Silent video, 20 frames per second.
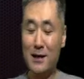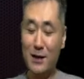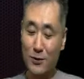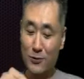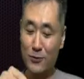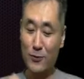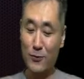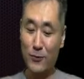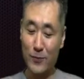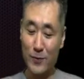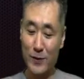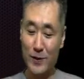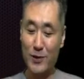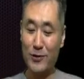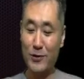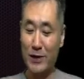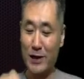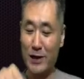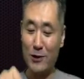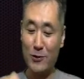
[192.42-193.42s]
To
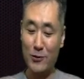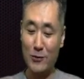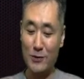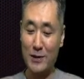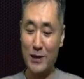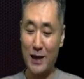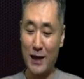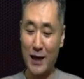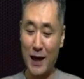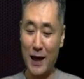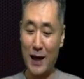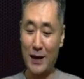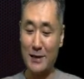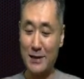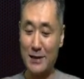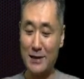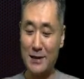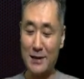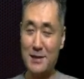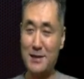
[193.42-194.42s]
figure out cat
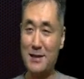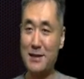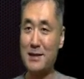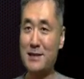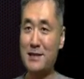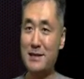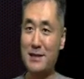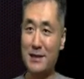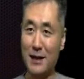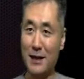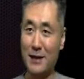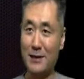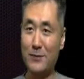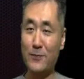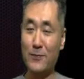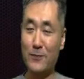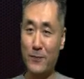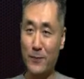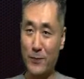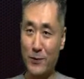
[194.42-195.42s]
is inside
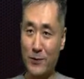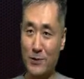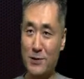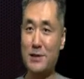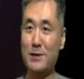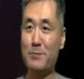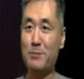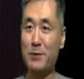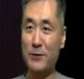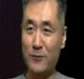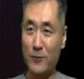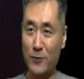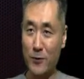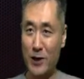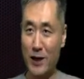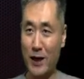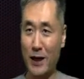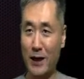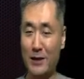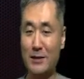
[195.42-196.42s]
first
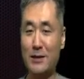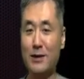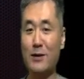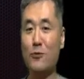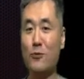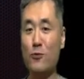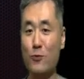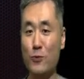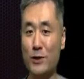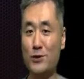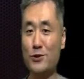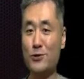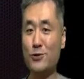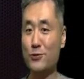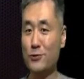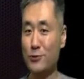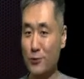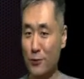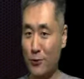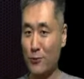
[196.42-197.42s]
beforehand, we should
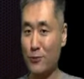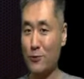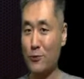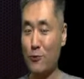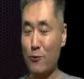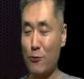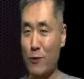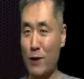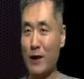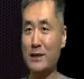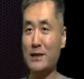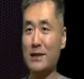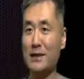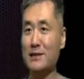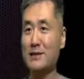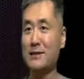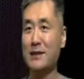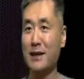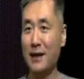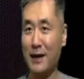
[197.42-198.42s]
know what
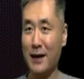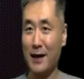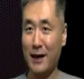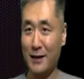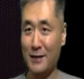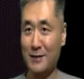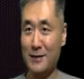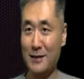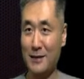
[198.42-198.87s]
is cat.